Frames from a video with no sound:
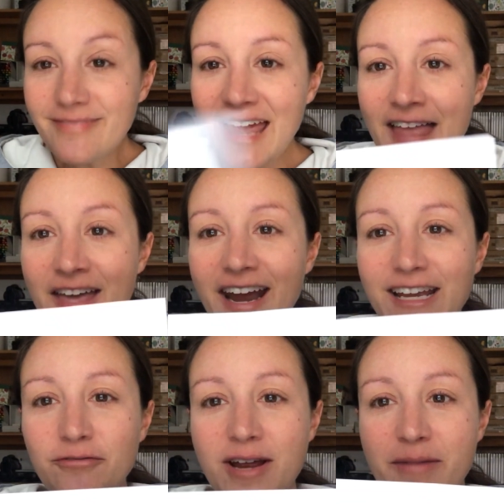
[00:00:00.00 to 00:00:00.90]
And then I
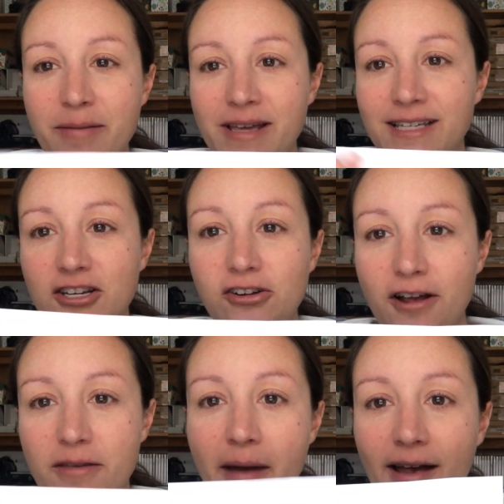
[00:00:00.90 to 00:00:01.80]
can write my message here on
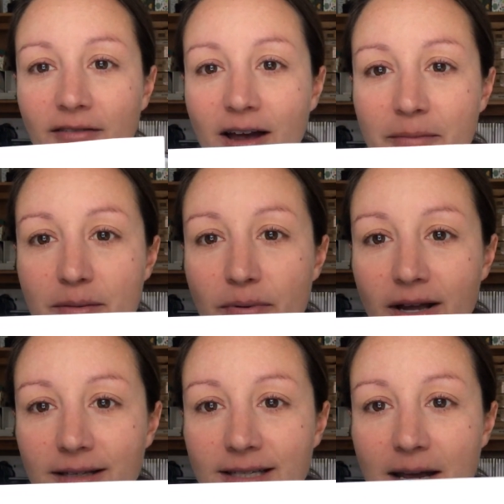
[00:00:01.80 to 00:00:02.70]
the back. I've got my
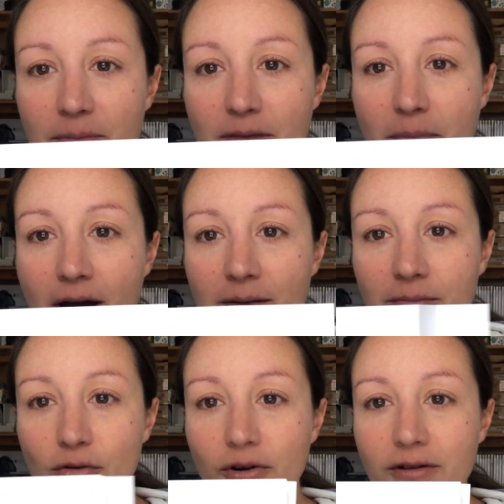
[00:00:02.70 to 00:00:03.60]
brand stamp in the bottom
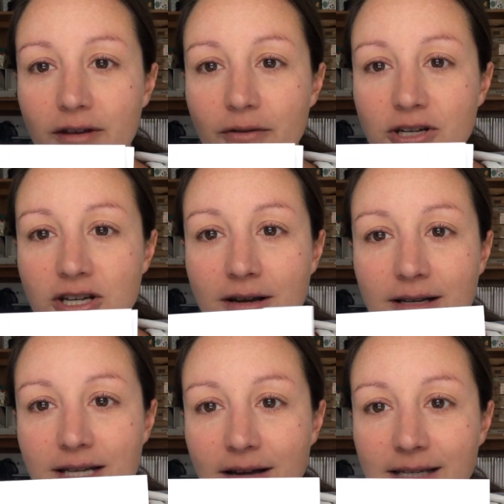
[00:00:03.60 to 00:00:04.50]
corner there, which
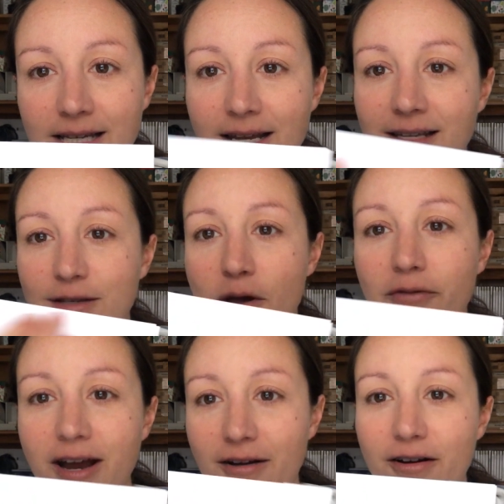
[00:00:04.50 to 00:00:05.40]
tucks in. So I'll
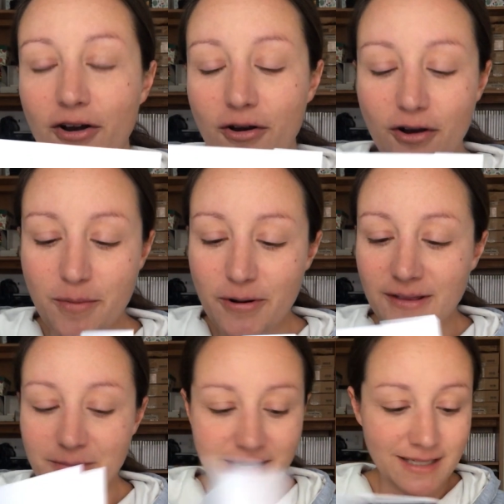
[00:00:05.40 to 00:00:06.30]
write her birthday
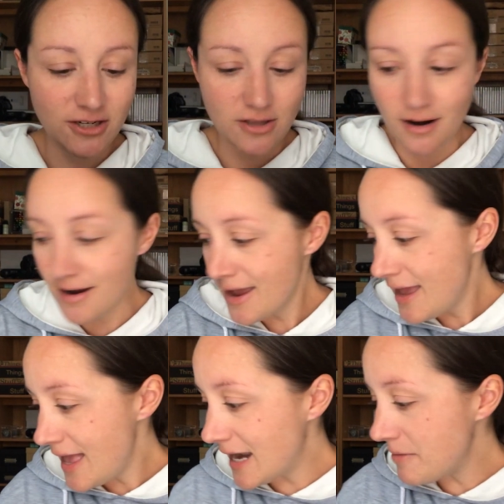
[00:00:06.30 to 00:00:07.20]
message there.
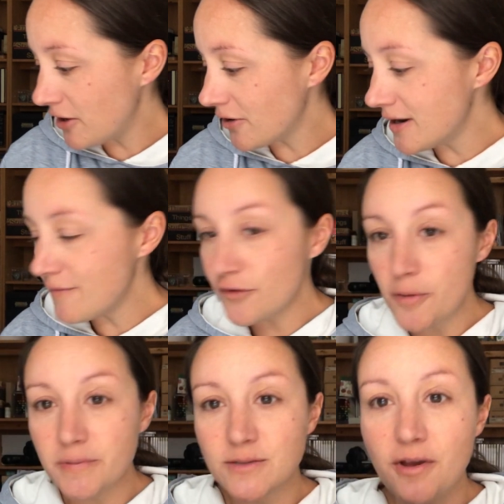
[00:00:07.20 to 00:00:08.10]
And I made her an envelope
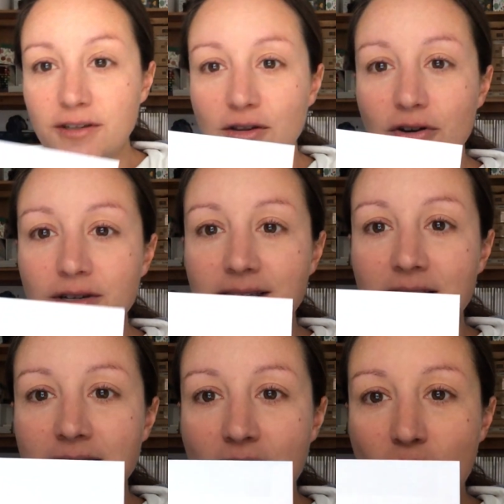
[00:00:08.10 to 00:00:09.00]
as well. So hers
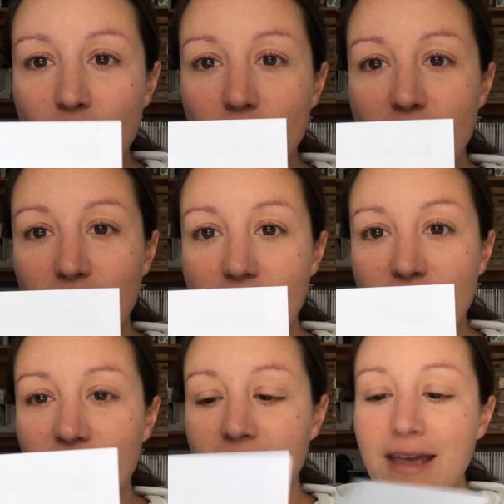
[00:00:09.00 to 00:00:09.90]
says rough, rough,
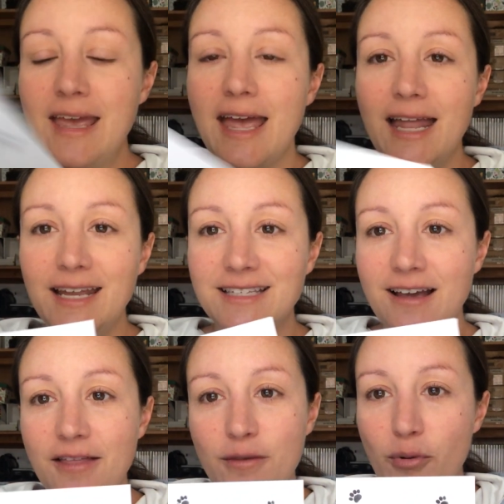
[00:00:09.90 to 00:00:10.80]
and it's
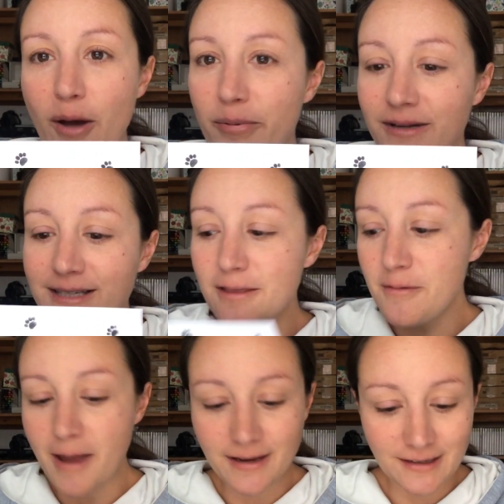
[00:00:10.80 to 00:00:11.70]
got the paw prints on the
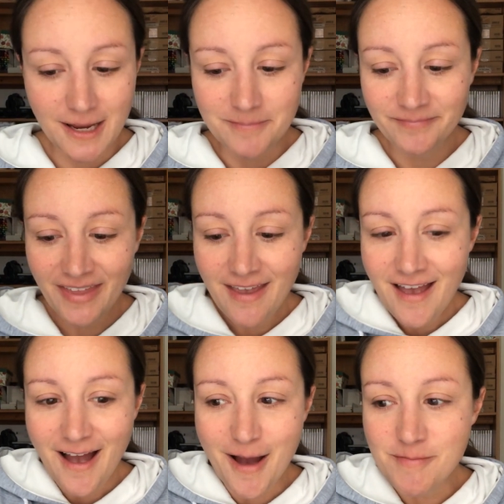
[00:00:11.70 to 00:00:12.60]
back again.
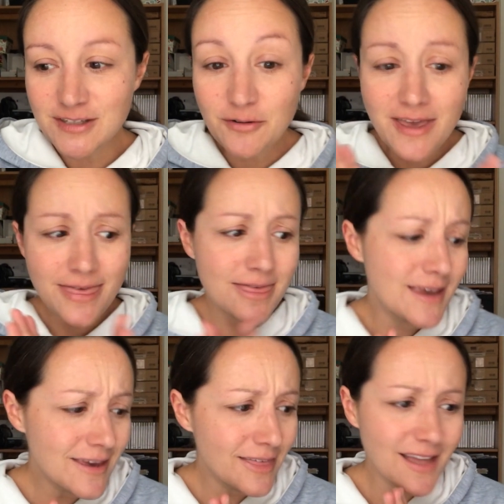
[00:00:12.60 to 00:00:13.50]
So I
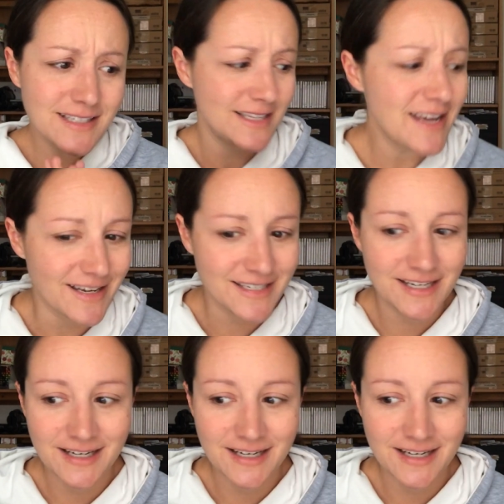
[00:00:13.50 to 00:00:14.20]
think that's it.